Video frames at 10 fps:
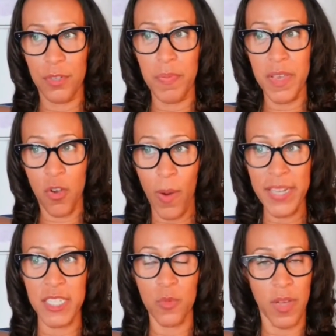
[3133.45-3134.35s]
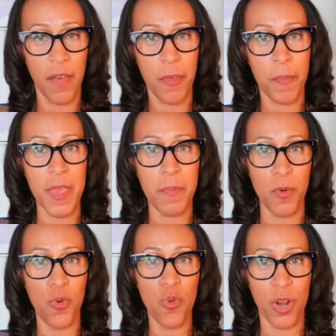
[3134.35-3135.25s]
be acquainted with other people
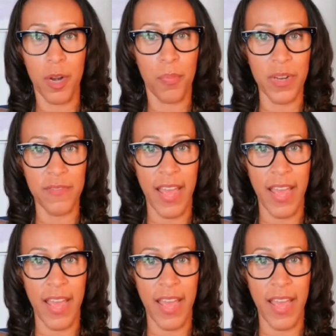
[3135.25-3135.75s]
who are going to breathe